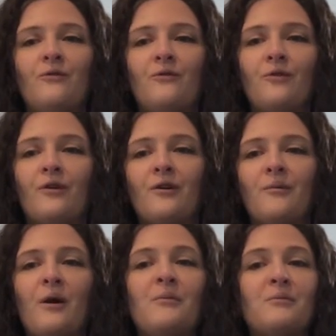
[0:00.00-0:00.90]
for
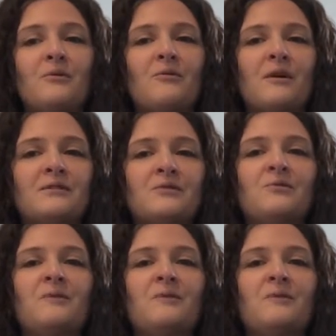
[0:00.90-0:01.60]
probably the rest of the